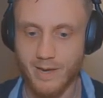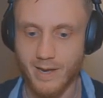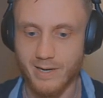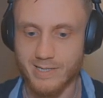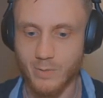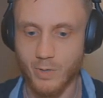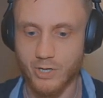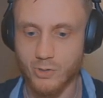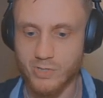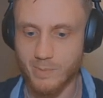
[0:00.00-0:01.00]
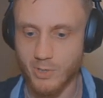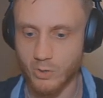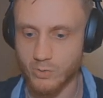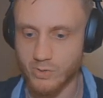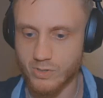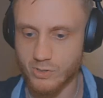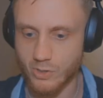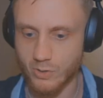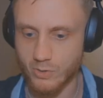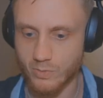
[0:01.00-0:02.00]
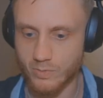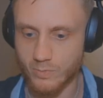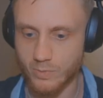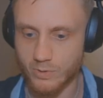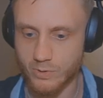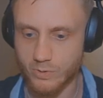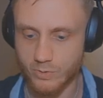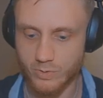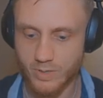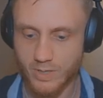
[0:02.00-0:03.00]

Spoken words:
and instead we're going to use zip codes. So we'll do